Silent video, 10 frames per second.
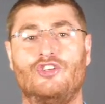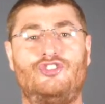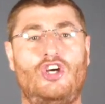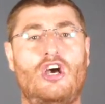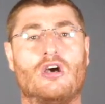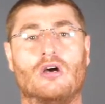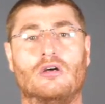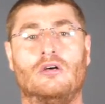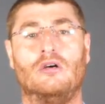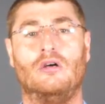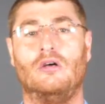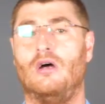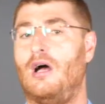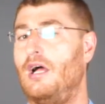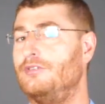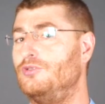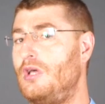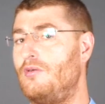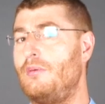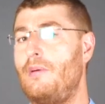Sir, I do
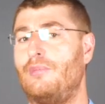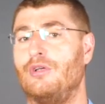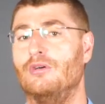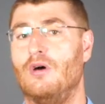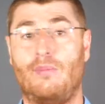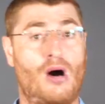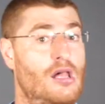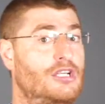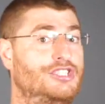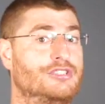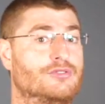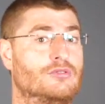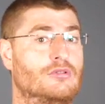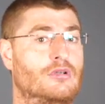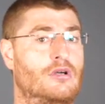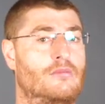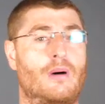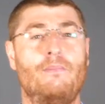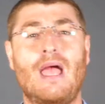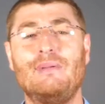not remember you. Apologies,
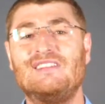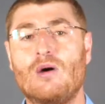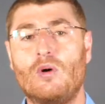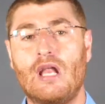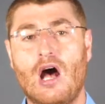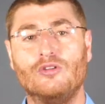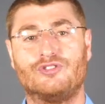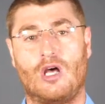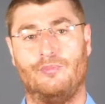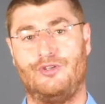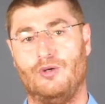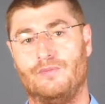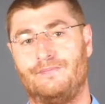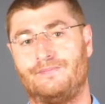but maybe someone else helped you.